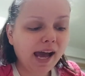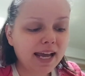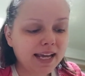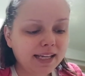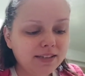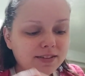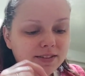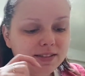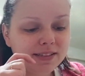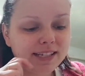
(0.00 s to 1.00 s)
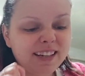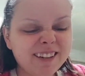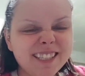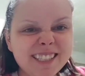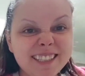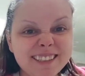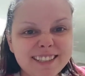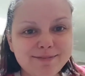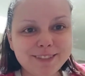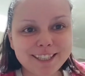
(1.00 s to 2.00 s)
I can already tell
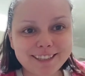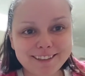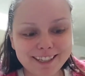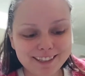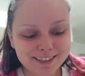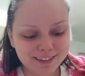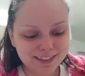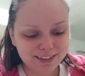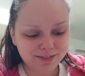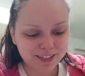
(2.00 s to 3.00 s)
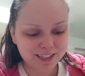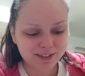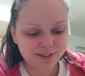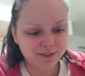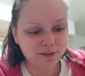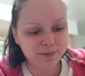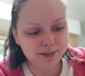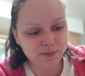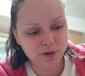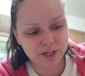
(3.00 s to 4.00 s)
that I'm not gonna like this one, so I'm gonna do a little
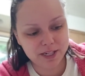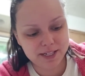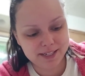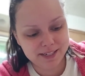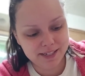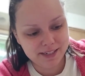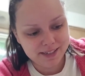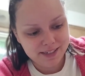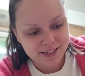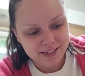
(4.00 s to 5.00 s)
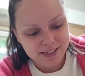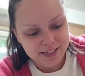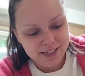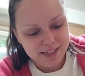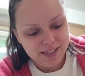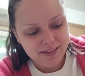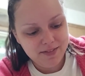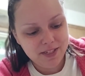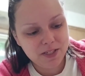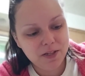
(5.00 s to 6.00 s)
bit more. I'm
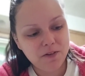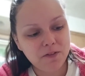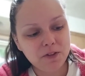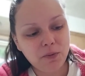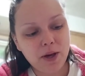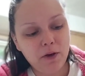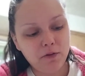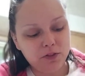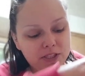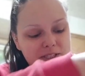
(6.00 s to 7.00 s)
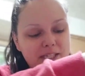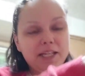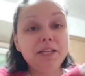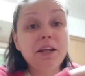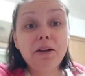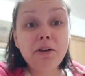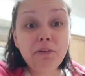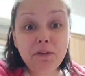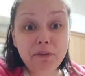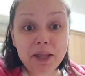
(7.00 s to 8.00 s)
gonna just go for 12 just to get it done and
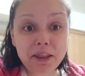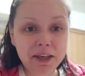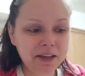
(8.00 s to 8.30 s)
over with.